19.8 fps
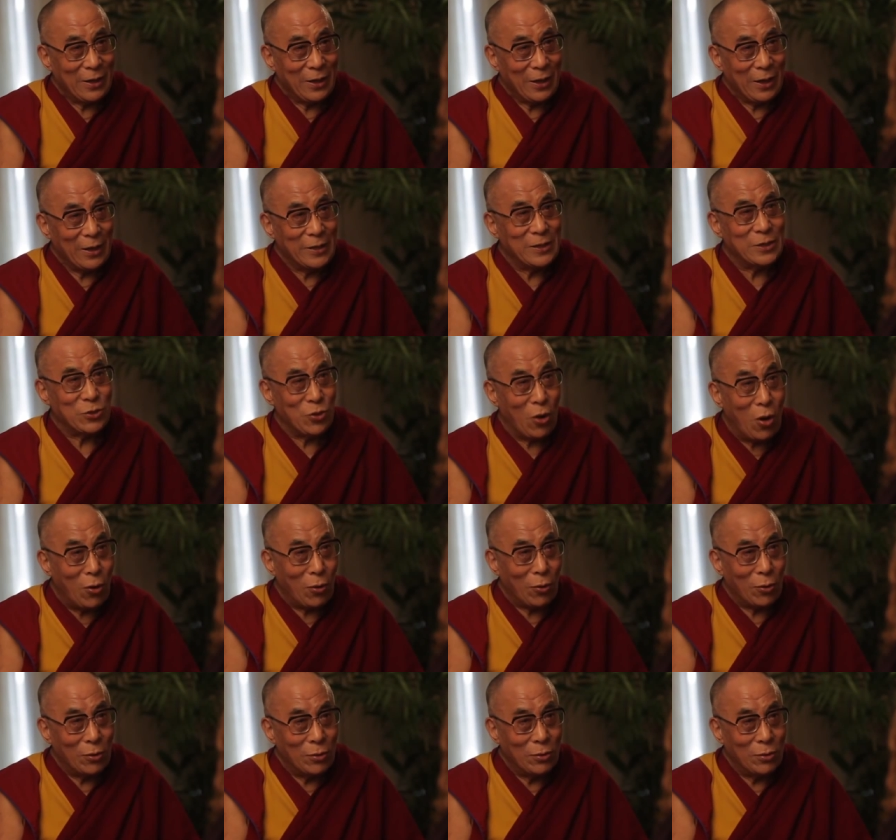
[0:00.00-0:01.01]
It is
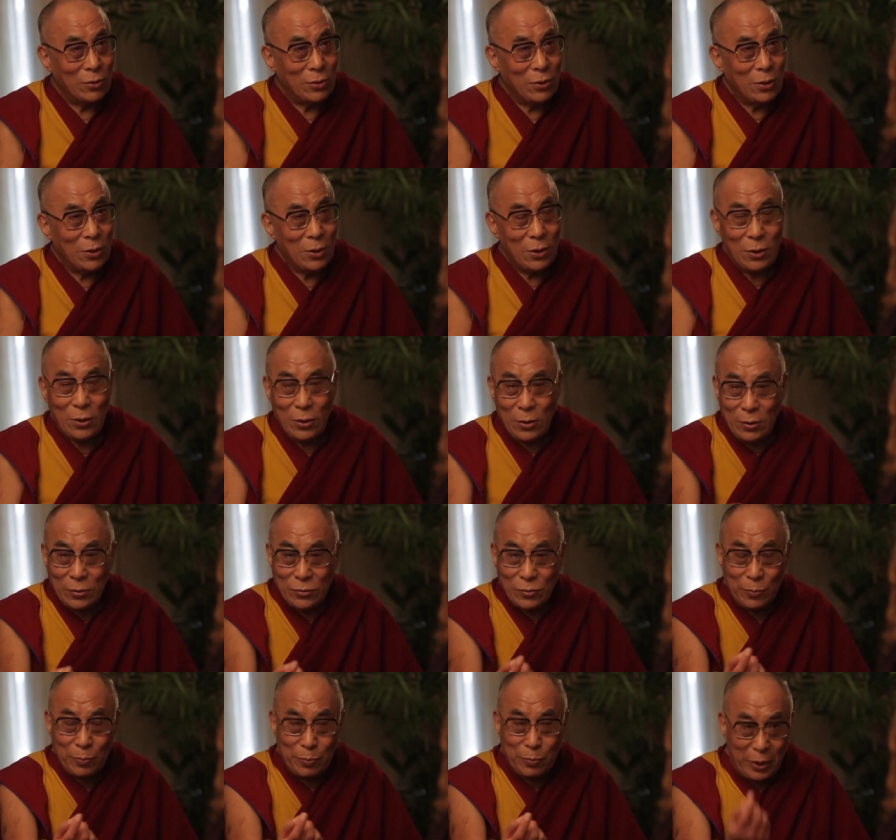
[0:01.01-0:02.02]
wrong
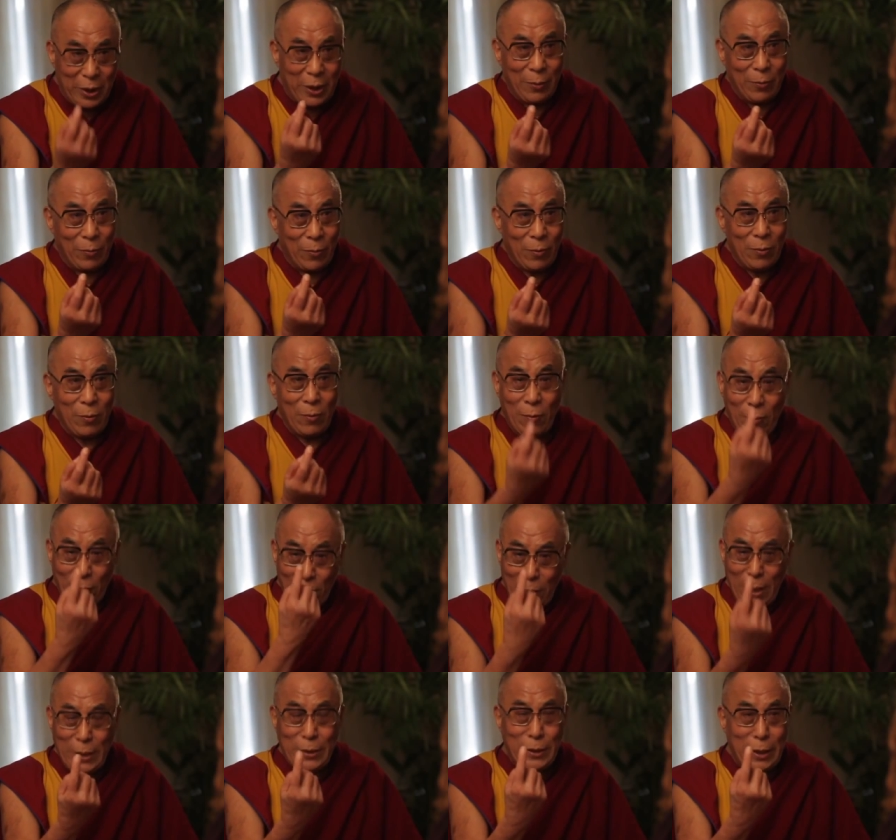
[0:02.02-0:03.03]
to pick up
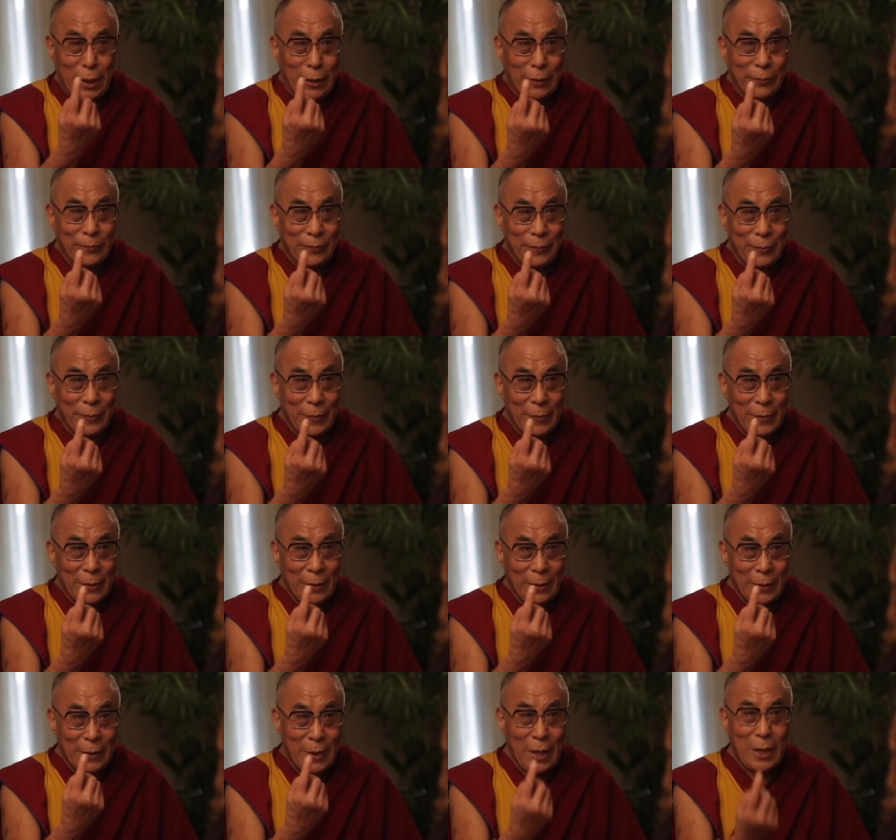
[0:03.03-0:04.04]
one thing,
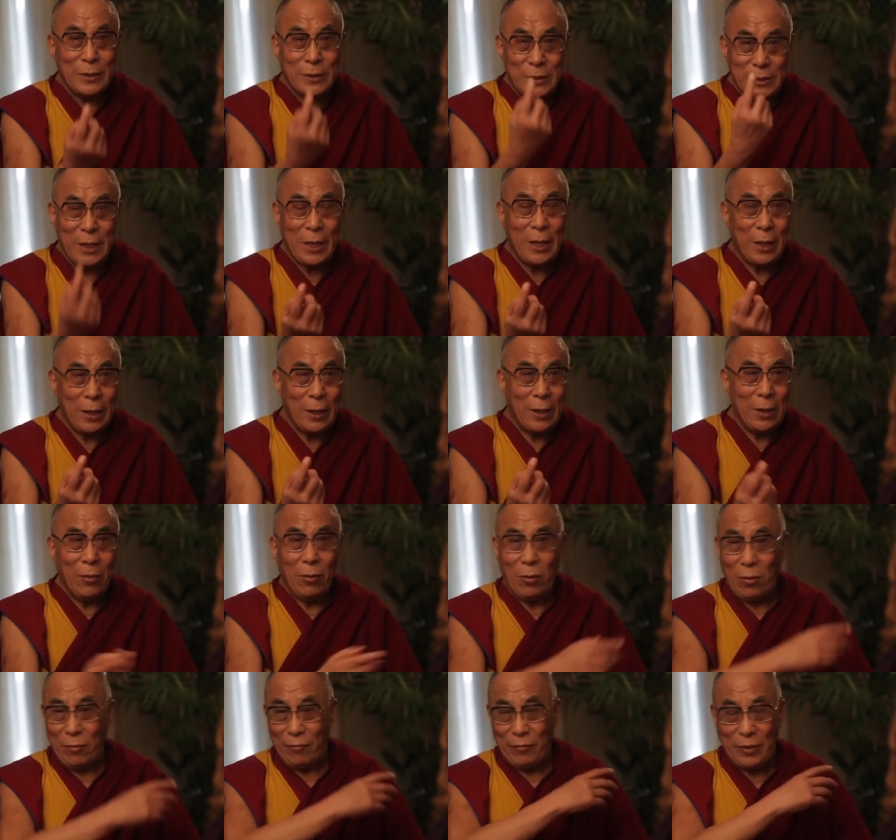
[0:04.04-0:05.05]
then say,
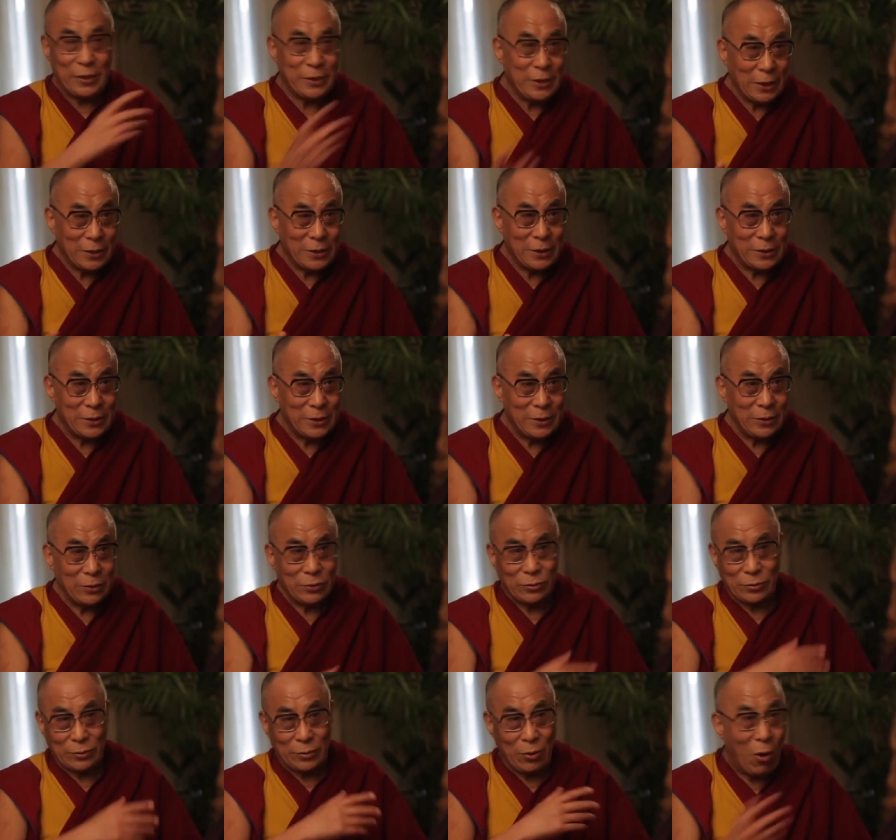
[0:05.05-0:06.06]
oh, very success,
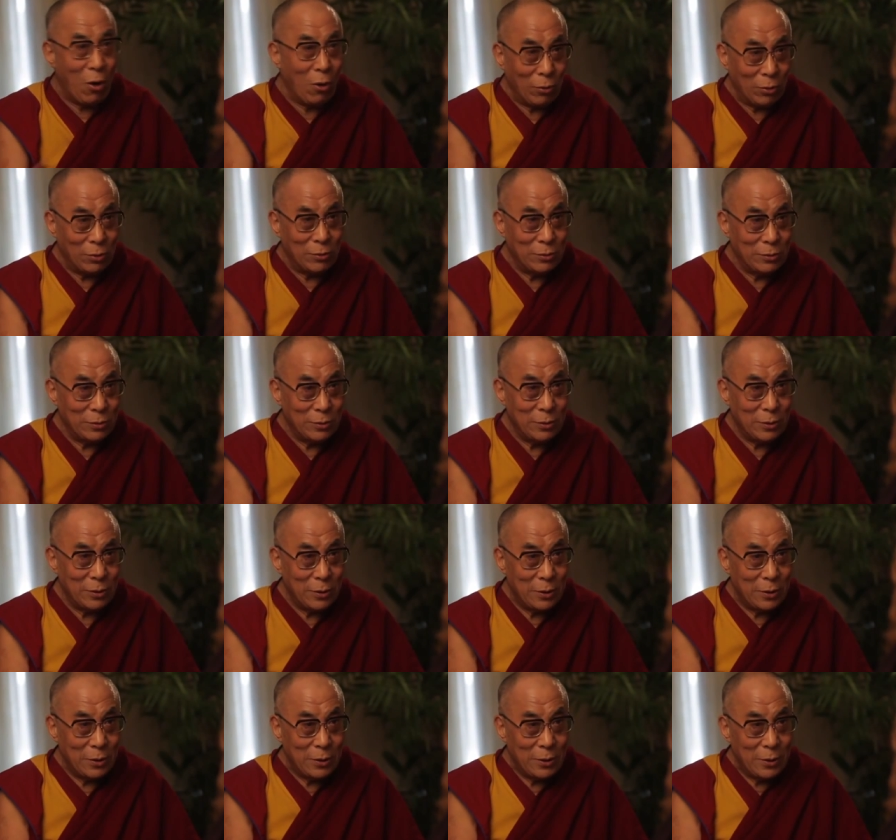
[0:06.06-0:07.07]
wrong.
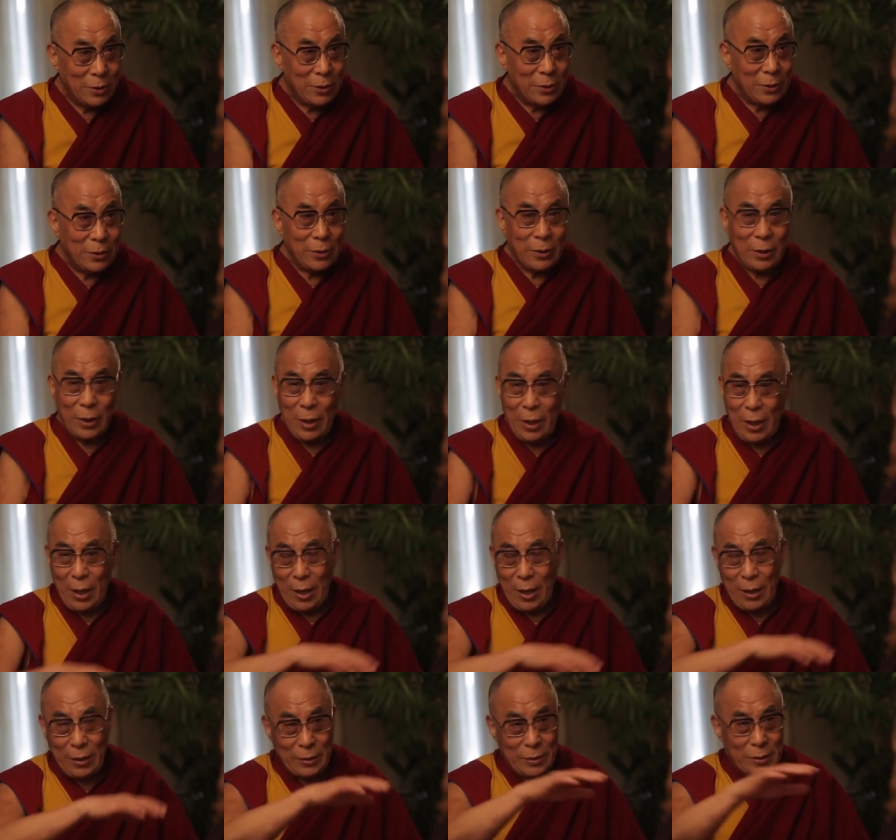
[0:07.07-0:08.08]

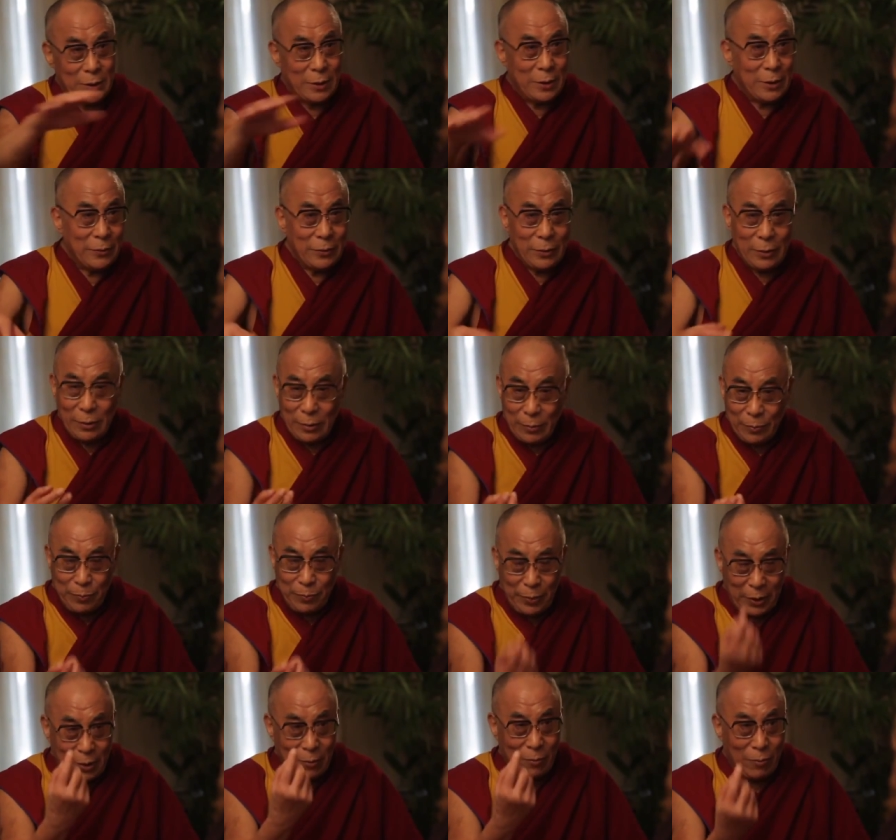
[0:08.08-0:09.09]
And
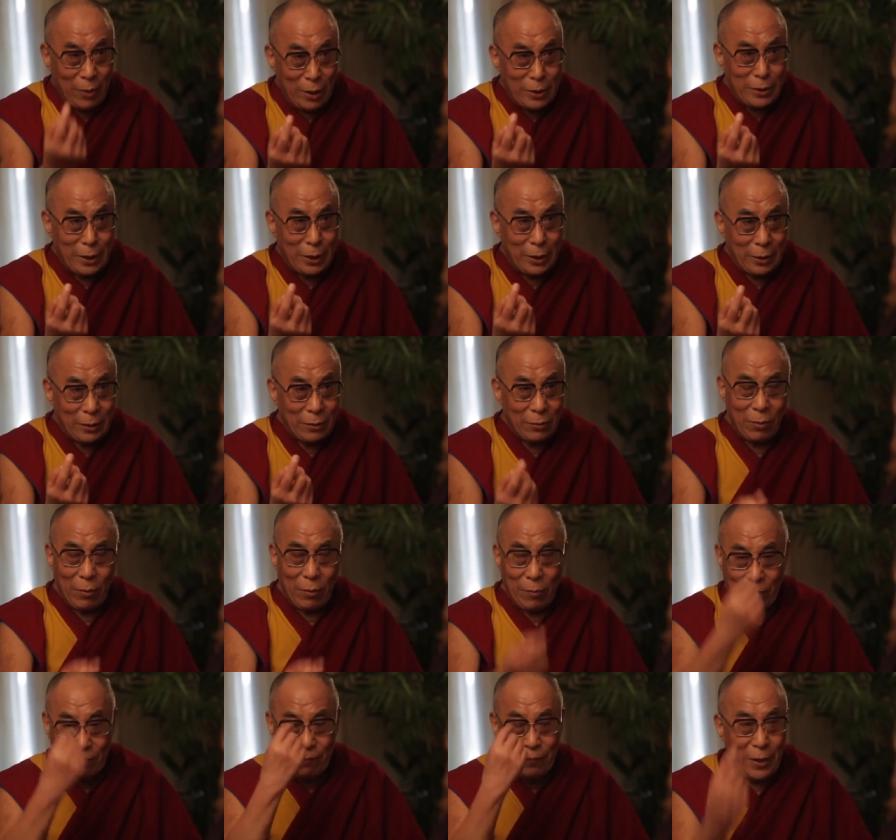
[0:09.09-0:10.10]
pick up one thing, or
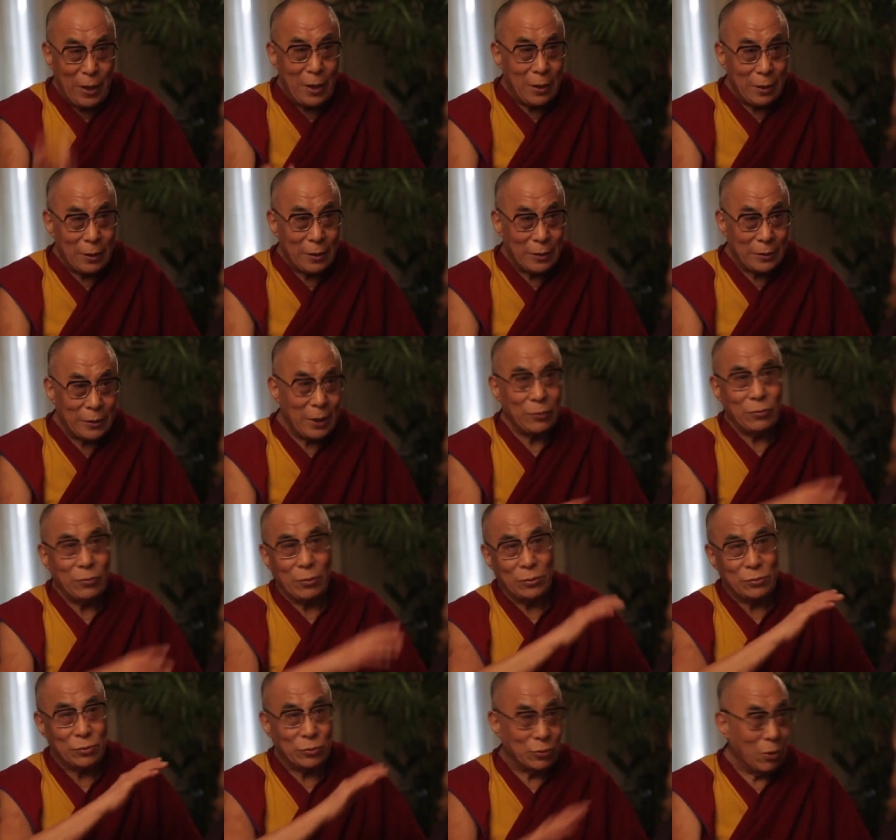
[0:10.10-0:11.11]
failure, that
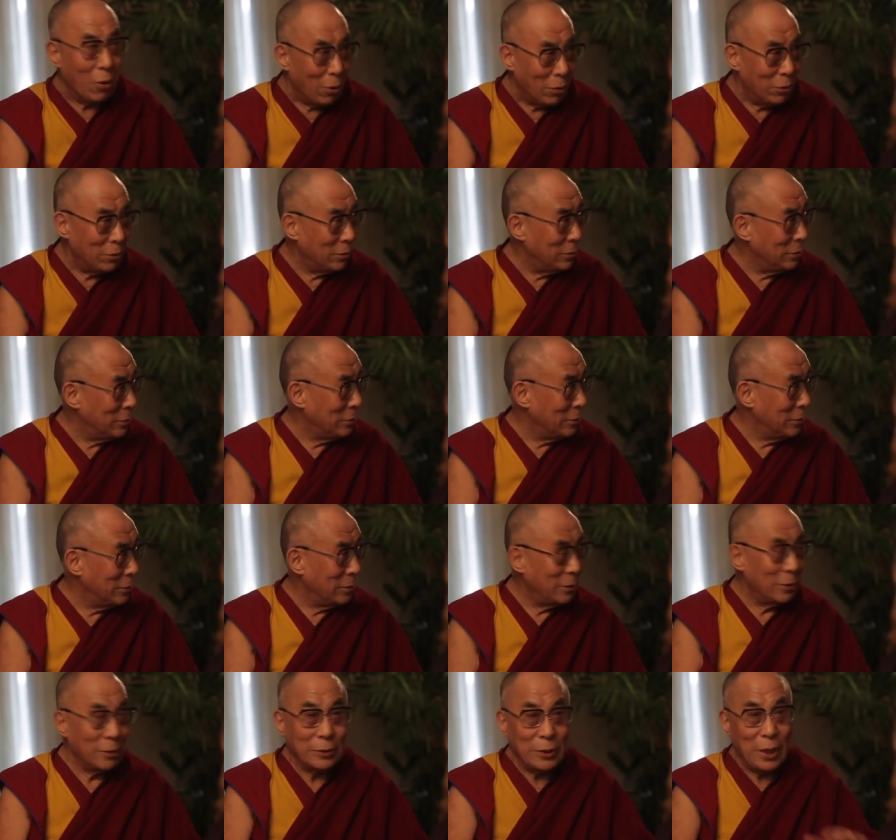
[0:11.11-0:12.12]
also wrong.
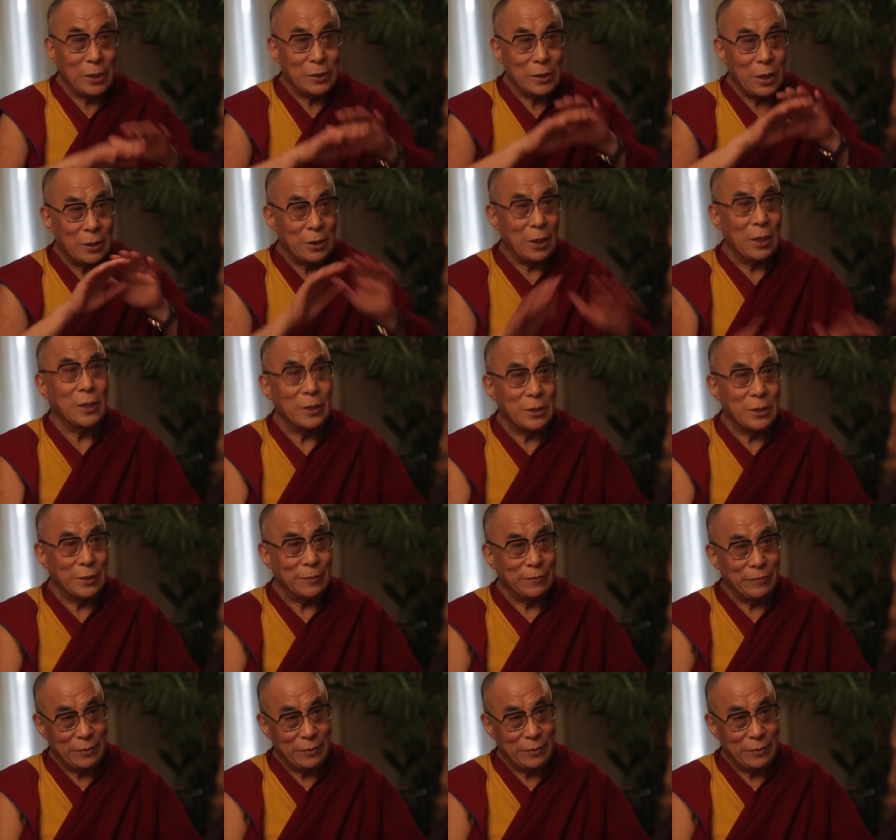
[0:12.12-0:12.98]
Things are relative.